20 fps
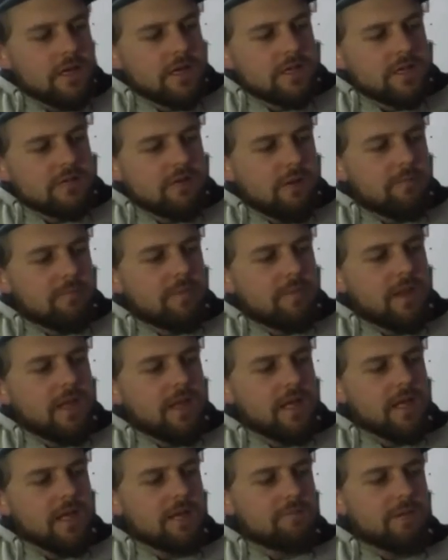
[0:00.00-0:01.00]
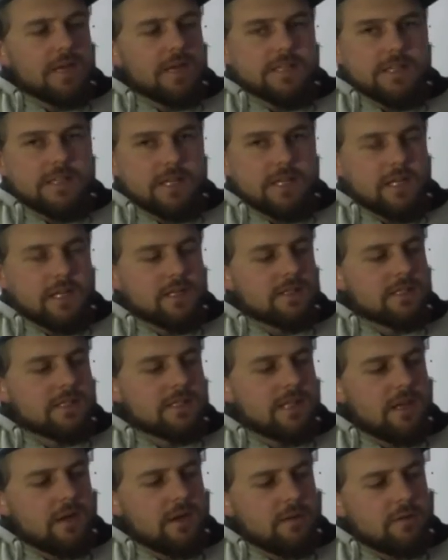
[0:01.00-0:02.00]
So I'm playing it basically in
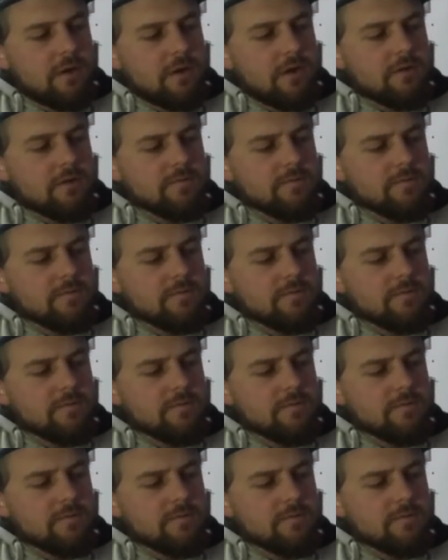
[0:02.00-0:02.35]
slow bow,